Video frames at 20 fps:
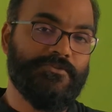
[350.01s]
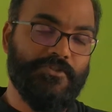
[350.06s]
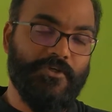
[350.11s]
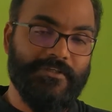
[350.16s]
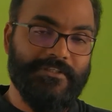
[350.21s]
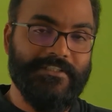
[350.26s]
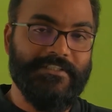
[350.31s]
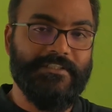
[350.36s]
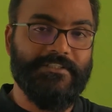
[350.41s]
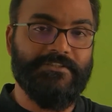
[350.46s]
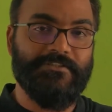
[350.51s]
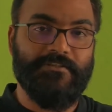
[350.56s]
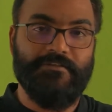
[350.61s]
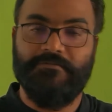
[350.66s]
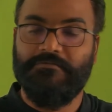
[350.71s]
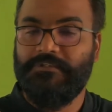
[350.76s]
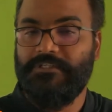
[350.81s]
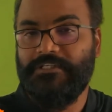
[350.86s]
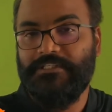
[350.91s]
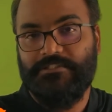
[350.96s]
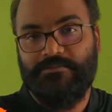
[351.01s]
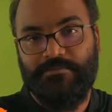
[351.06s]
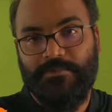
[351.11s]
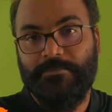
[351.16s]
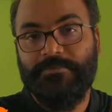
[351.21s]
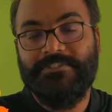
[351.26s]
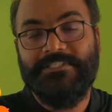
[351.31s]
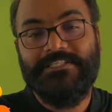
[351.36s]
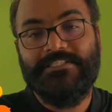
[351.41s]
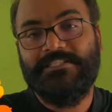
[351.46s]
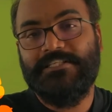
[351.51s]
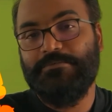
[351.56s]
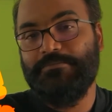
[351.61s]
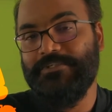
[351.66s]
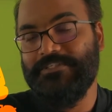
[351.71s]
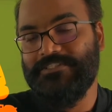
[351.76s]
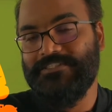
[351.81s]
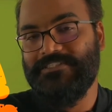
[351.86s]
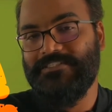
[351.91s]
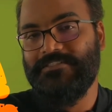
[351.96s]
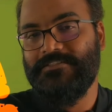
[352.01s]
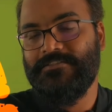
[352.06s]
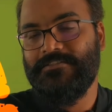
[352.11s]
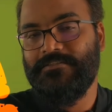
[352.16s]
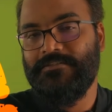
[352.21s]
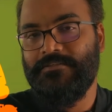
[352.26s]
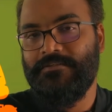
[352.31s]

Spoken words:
short integer, that is maybe 16 bits.